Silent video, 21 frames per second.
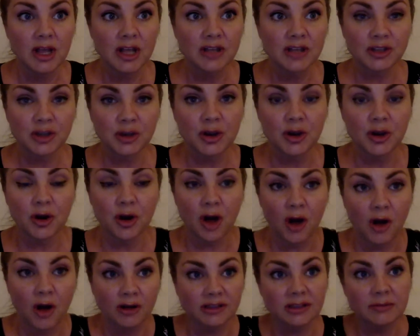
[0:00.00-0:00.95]
So you're
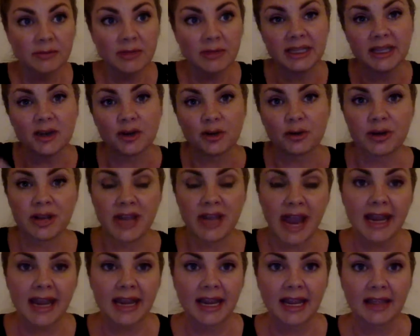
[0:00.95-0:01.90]
ultimately
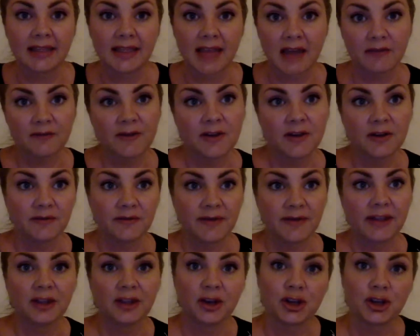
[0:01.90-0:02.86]
creating that fear of
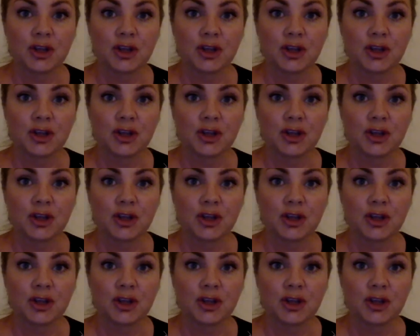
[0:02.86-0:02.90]
failure.